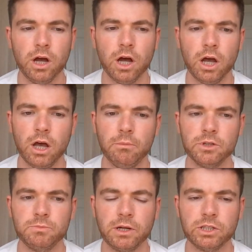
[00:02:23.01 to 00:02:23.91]

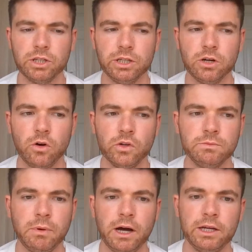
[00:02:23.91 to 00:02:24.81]
especially
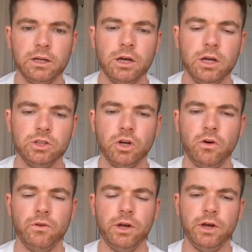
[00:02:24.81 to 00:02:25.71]
caused by
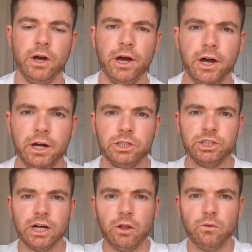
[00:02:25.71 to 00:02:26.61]
sort of
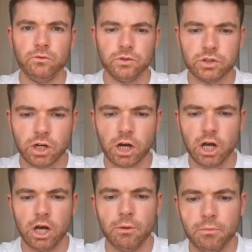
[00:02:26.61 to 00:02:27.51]
shelves
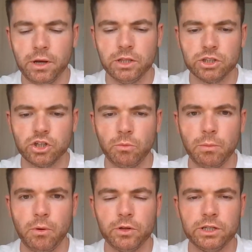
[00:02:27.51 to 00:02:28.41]
in the shop
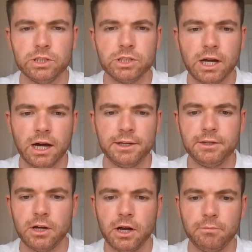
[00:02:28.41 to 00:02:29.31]
upon each side,